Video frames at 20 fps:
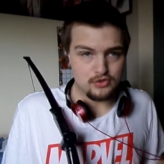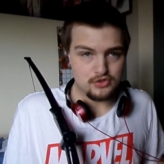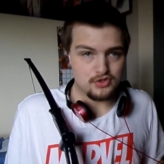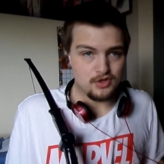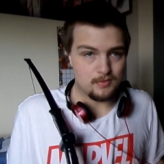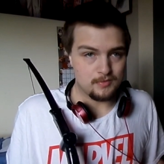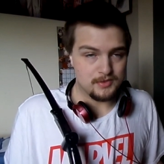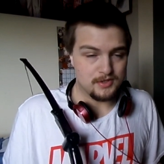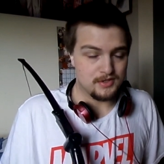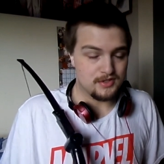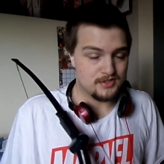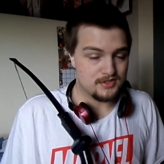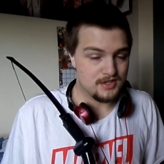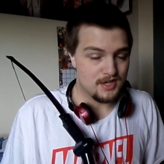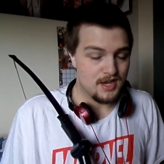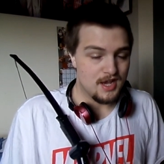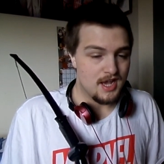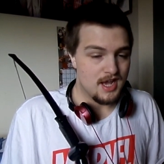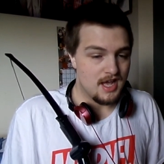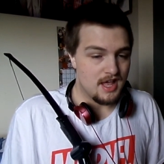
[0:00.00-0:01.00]
dominant.
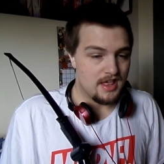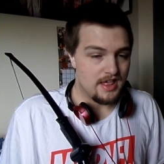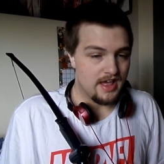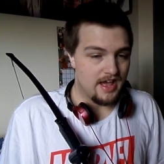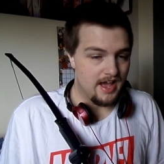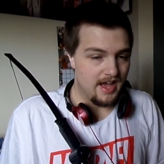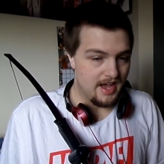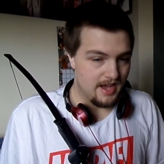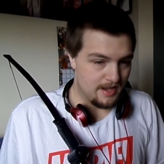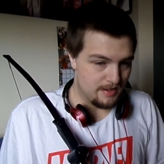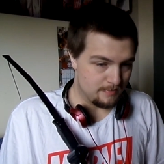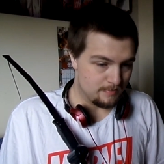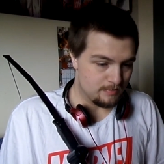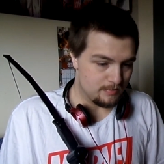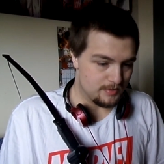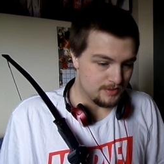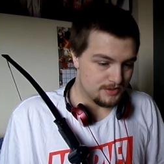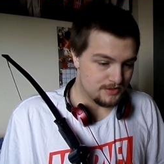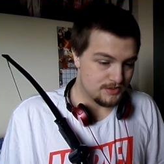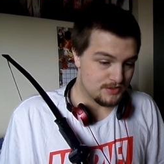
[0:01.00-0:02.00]

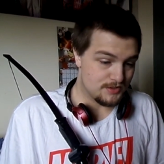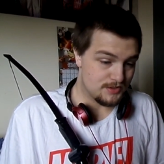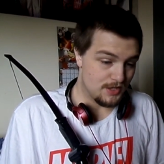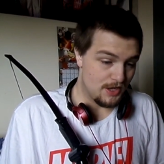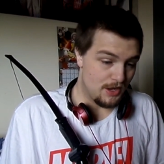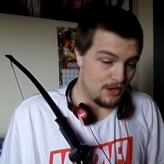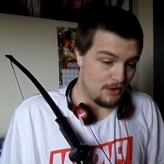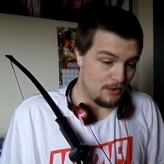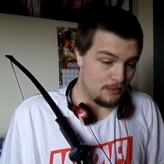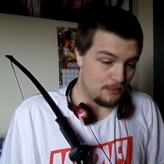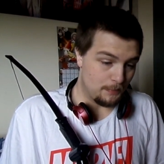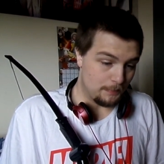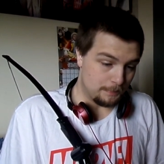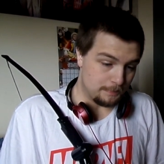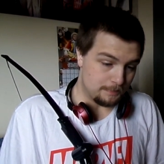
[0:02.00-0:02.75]
Um, so,